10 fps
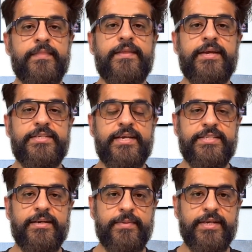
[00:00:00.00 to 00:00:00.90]
This
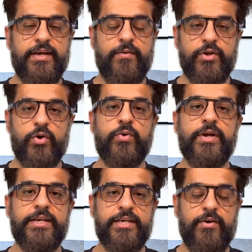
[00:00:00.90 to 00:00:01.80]
doesn't mean that we
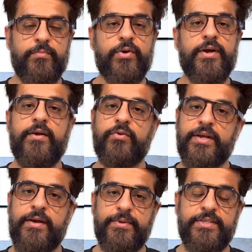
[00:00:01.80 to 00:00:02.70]
only need to put in
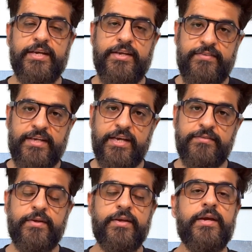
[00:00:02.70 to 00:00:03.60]
20% of the
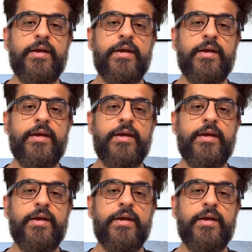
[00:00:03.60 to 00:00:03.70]
effort.